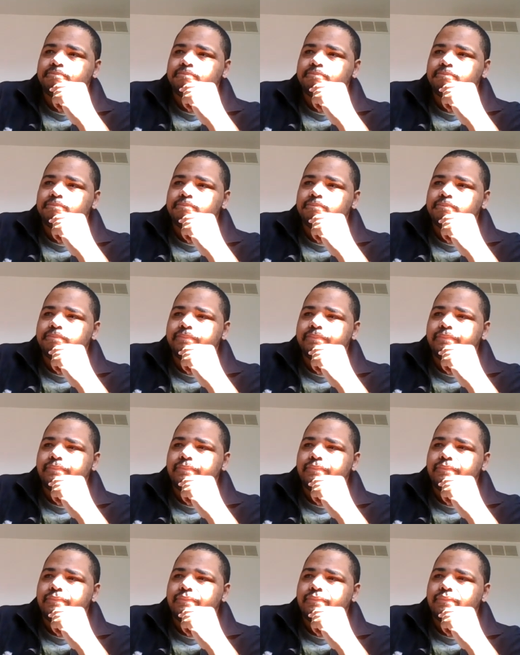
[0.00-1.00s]

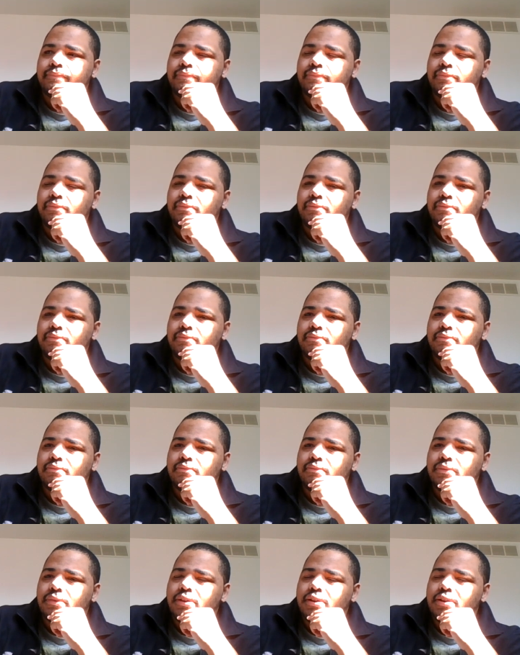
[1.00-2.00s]
No one is speaking in this clip.